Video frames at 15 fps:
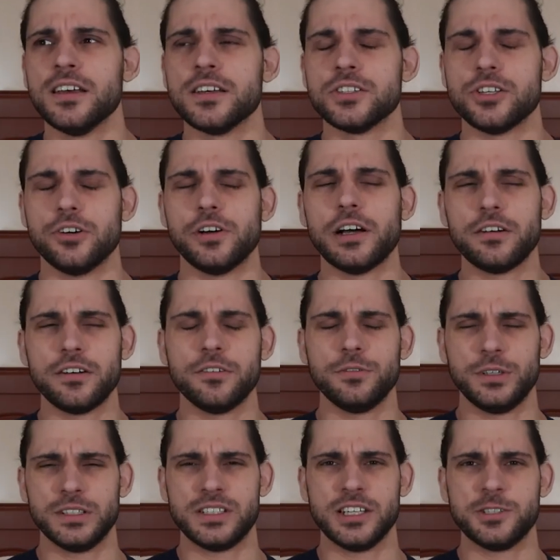So I
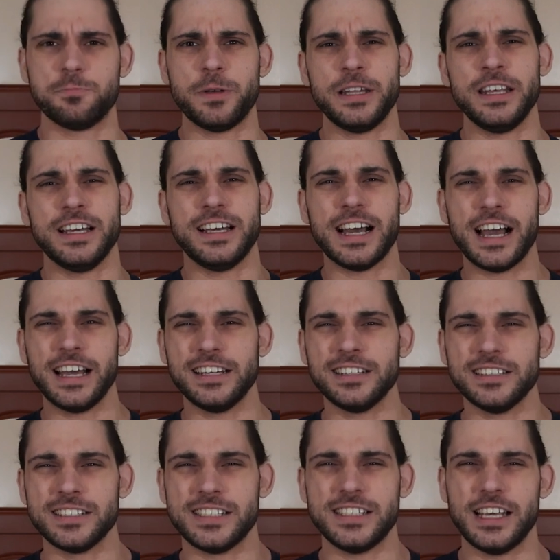was expecting kinda
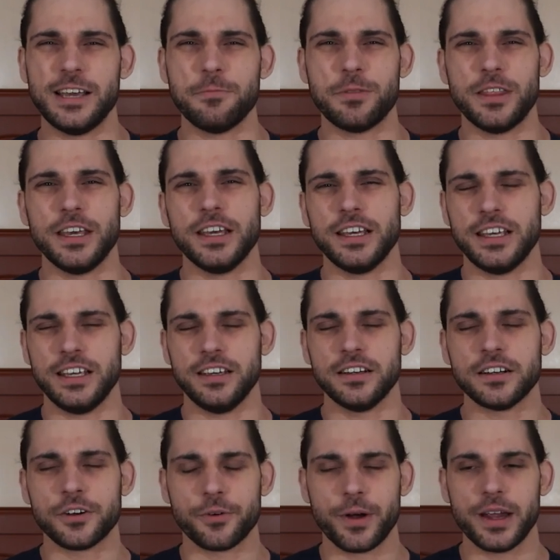the same thing
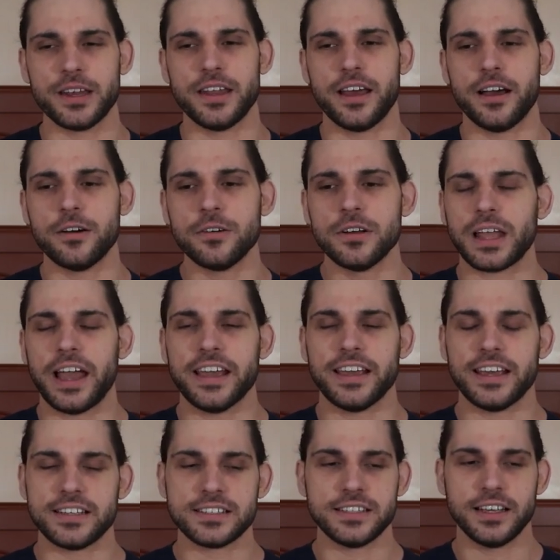here right now. I
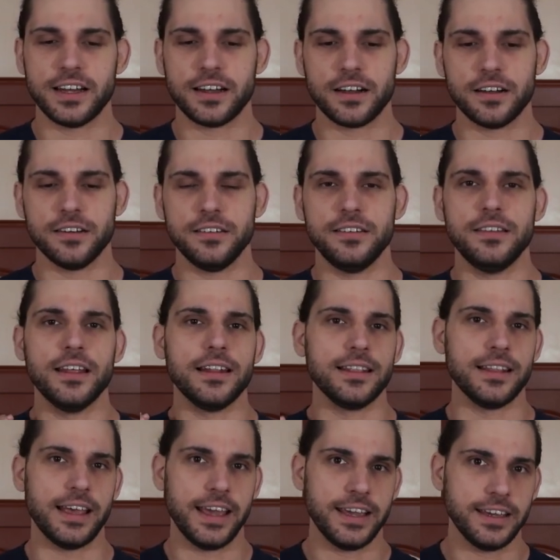guess they're
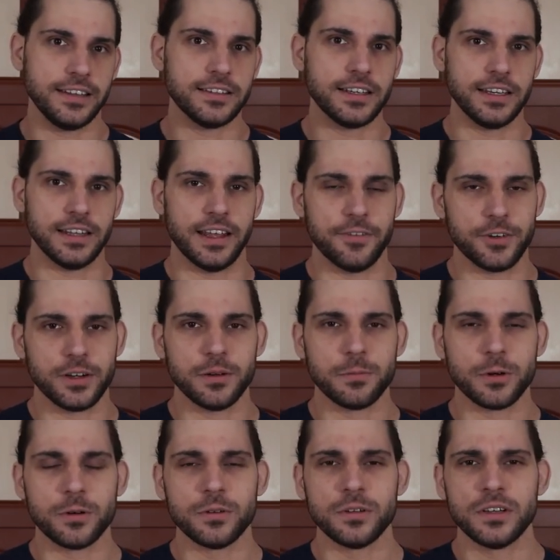delaying the
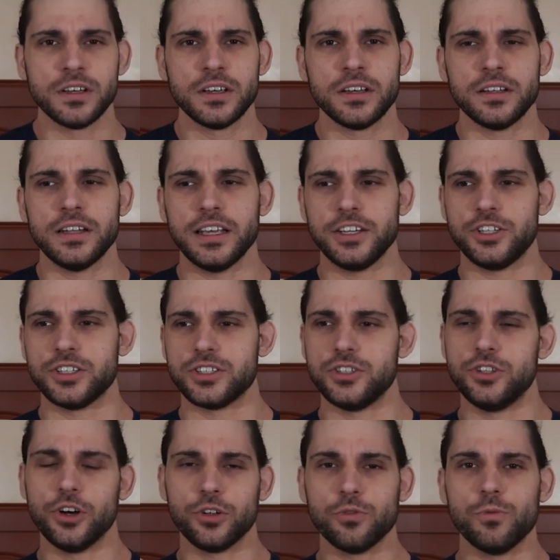inevitable. They
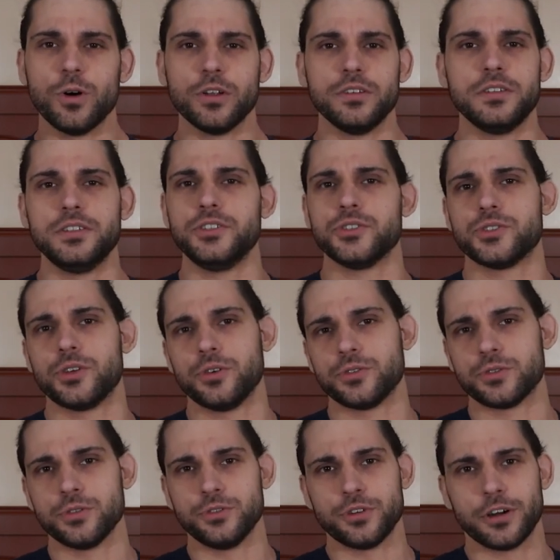just don't want the
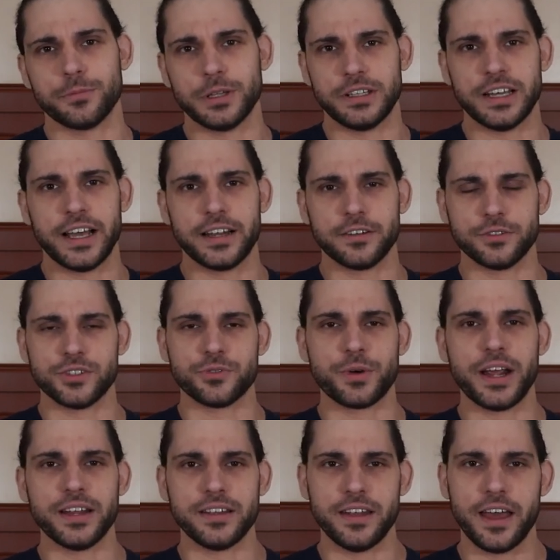Usos to drop the titles
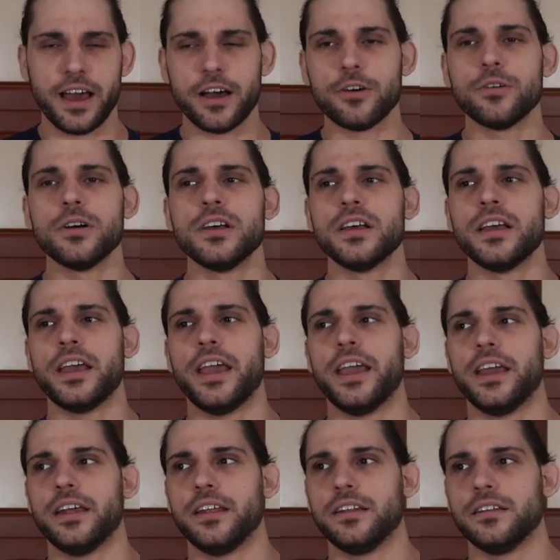right now
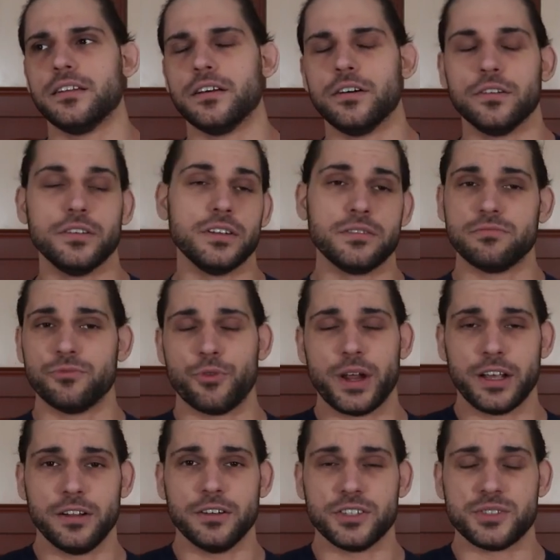and on a
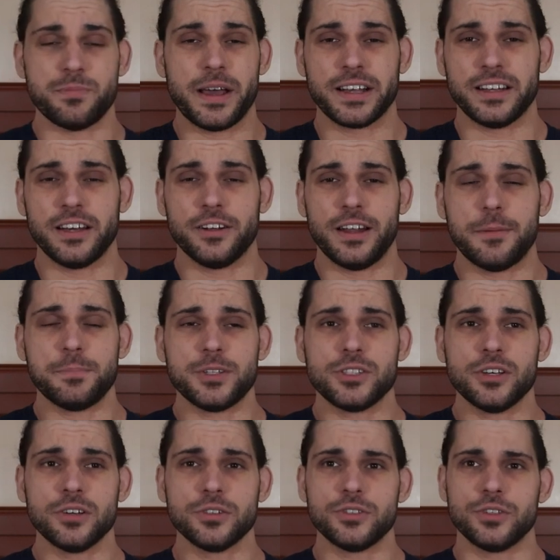regular SmackDown
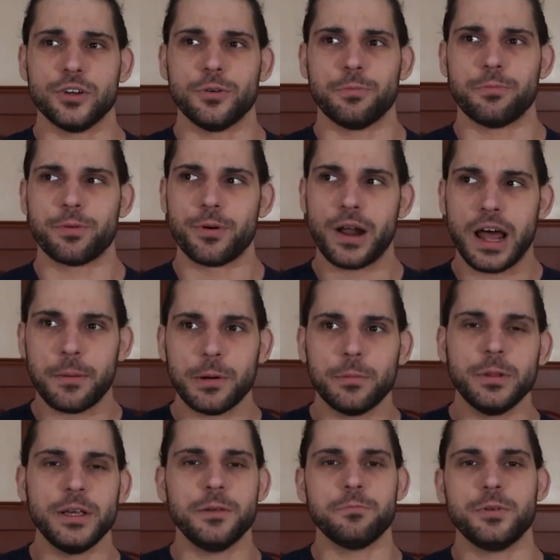episode. So
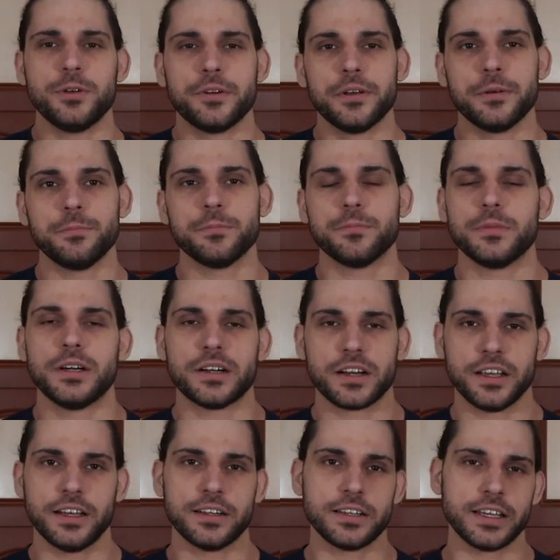probably Imperium are
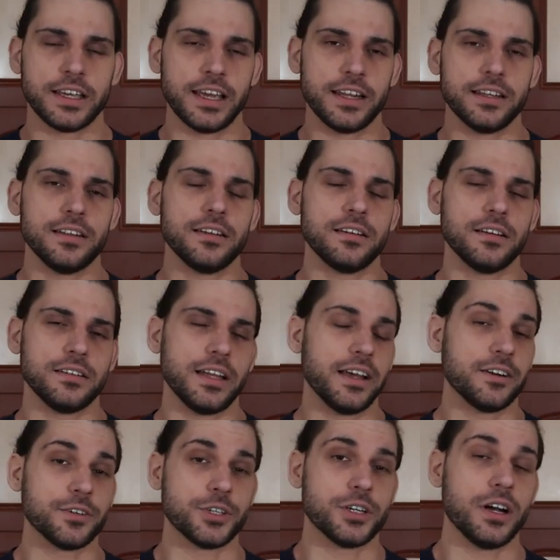gonna get a
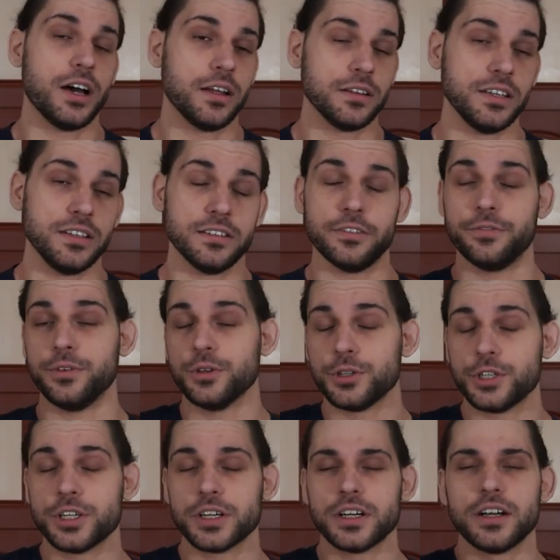title shot in the
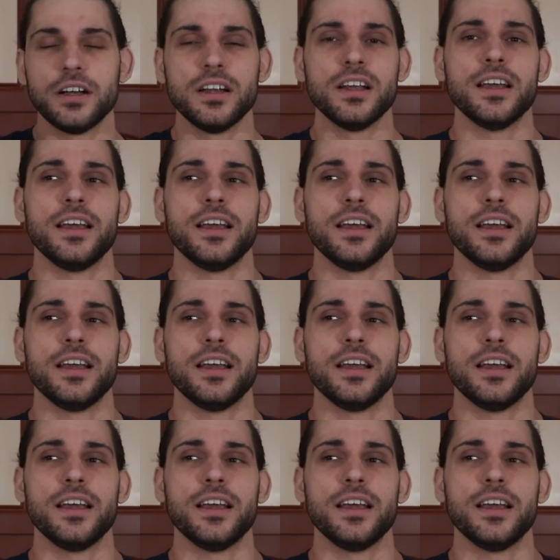future.